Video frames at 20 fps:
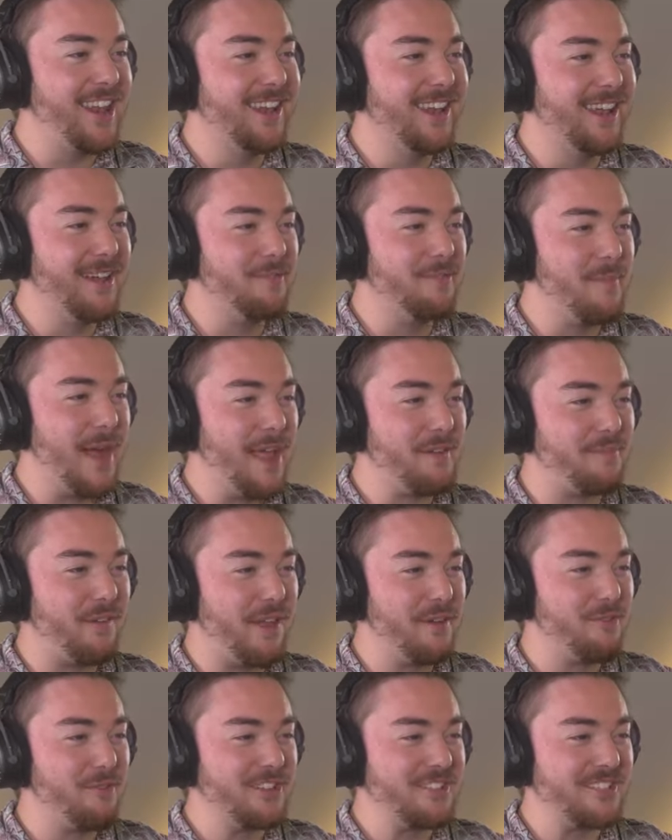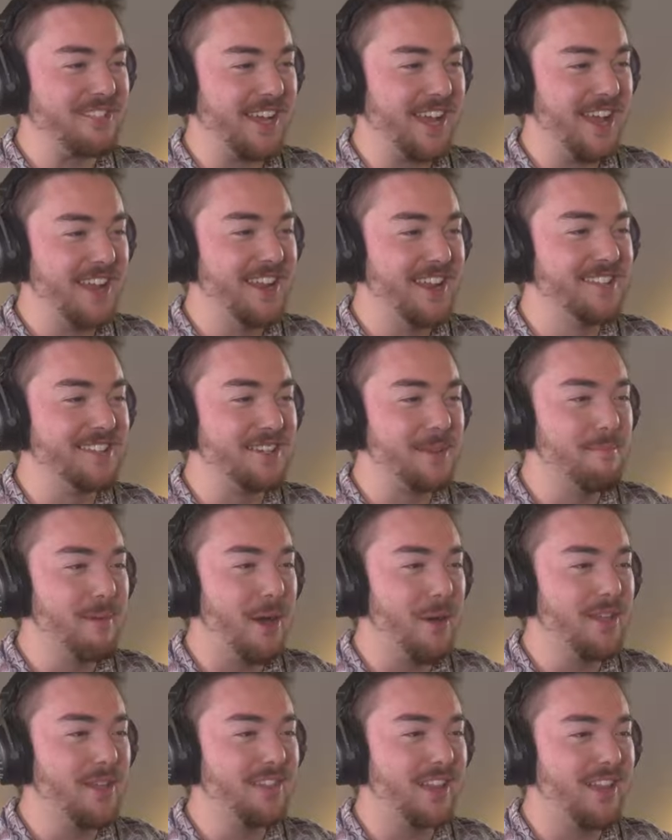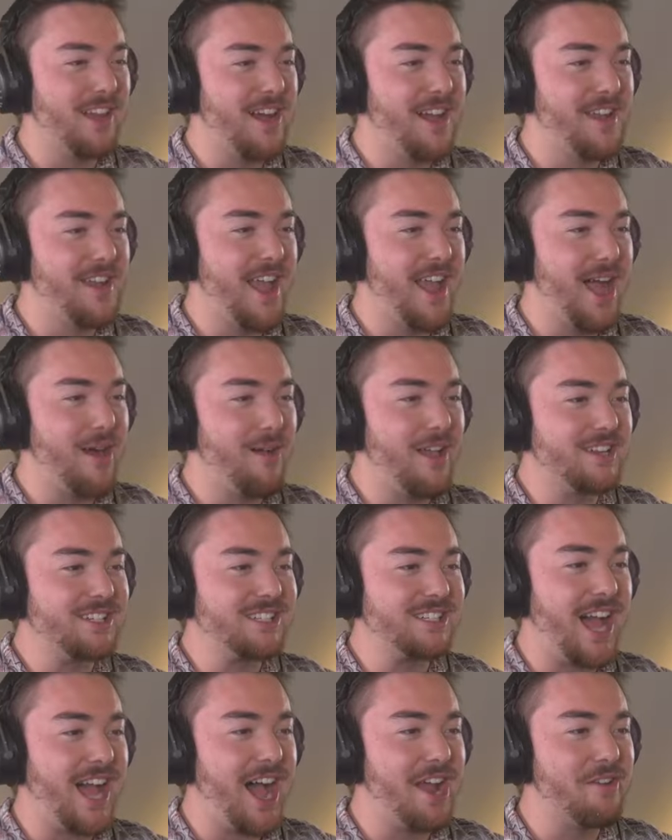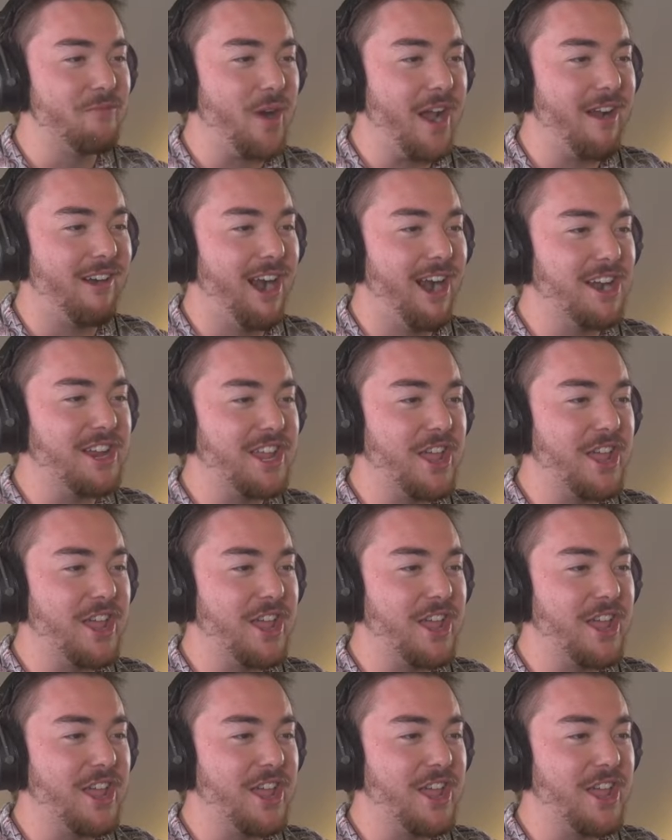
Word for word: love my favorite son. Is he mowing the lawn now? Son, where are